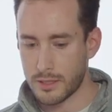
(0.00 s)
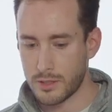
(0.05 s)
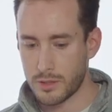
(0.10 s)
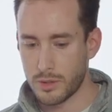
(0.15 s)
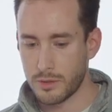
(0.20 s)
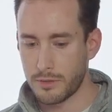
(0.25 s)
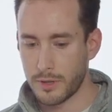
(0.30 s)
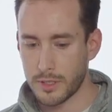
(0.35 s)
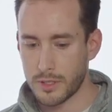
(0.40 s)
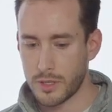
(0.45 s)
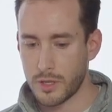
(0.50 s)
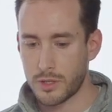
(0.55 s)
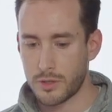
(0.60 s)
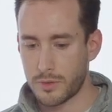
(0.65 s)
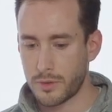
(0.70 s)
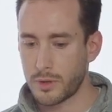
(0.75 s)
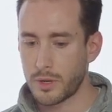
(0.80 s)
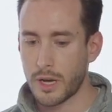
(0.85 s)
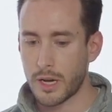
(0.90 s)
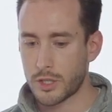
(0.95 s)
So if I search for
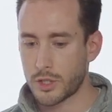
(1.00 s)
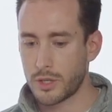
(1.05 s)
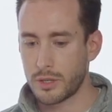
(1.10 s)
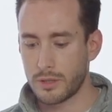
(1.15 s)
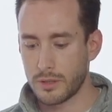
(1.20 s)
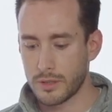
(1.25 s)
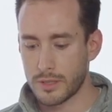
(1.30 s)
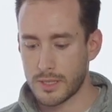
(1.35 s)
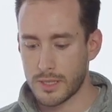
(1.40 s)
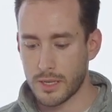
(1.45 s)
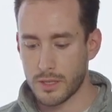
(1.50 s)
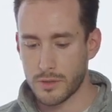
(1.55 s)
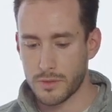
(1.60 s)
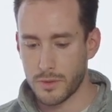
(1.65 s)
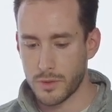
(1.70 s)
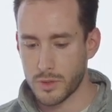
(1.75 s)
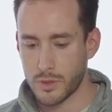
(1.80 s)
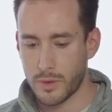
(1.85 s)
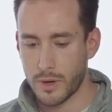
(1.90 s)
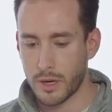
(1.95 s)
an action on
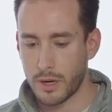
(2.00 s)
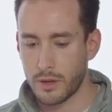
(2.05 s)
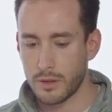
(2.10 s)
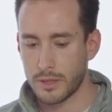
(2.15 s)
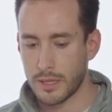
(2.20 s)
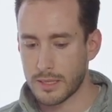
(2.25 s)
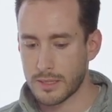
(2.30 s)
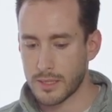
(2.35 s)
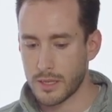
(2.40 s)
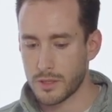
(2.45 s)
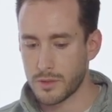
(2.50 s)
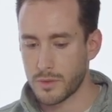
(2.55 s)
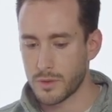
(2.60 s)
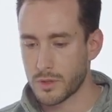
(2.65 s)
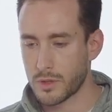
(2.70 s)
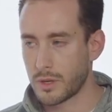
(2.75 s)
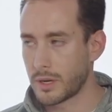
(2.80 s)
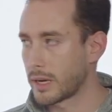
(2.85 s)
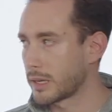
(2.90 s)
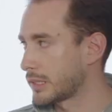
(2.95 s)
Salesforce right now, on that Salesforce
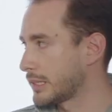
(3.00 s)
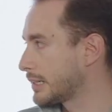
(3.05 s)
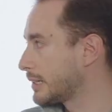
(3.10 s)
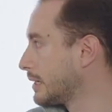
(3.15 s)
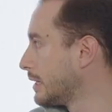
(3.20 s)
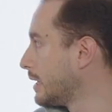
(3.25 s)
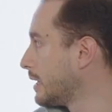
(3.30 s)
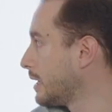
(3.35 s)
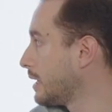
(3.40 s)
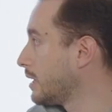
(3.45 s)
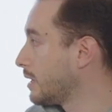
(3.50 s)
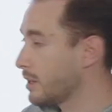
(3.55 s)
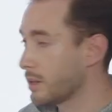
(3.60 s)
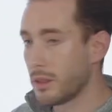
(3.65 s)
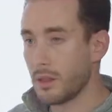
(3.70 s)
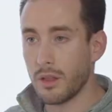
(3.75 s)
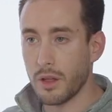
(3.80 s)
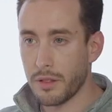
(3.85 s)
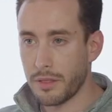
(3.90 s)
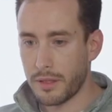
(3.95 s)
connector,
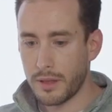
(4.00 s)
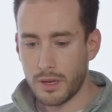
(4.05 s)
nothing